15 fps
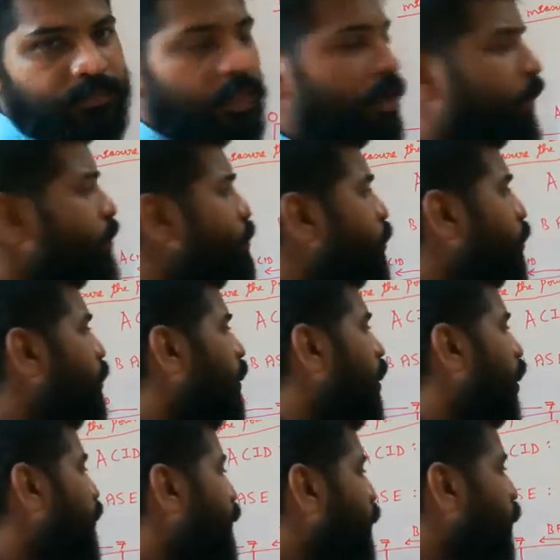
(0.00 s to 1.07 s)
So
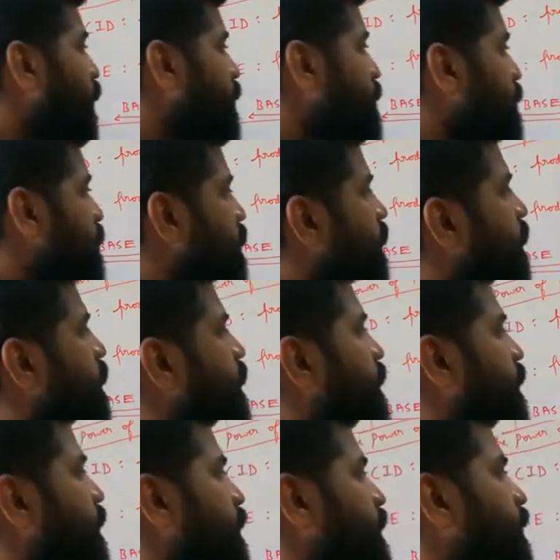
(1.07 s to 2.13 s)
of course
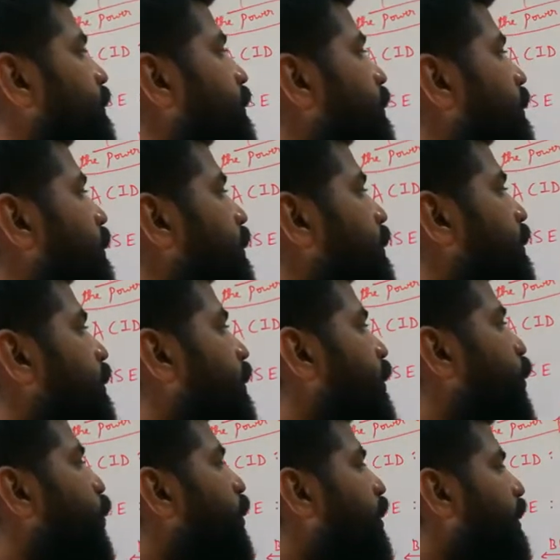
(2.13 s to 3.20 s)

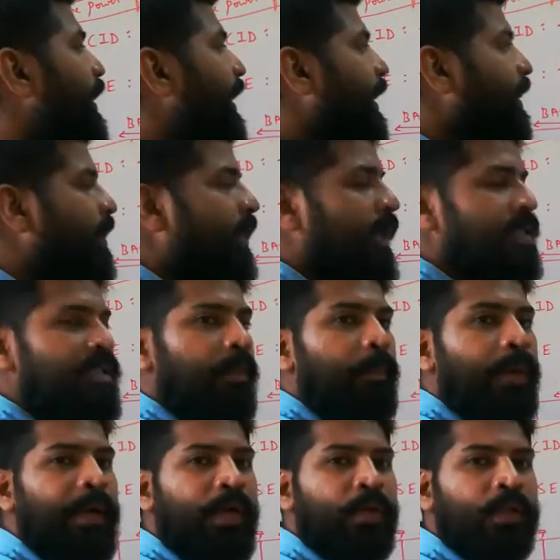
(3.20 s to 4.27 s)
you would directly jump
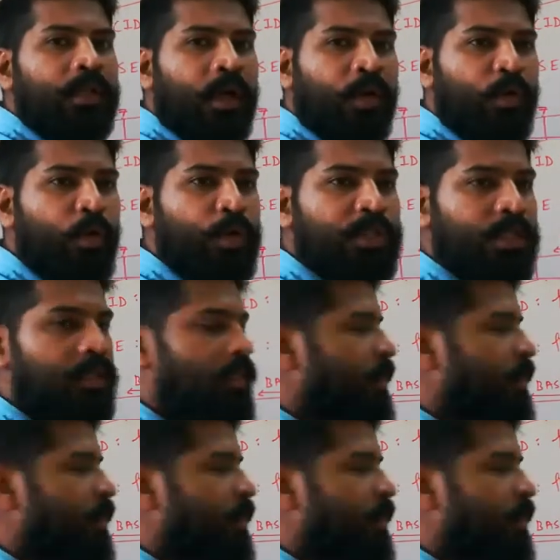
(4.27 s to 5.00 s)
into the conclusion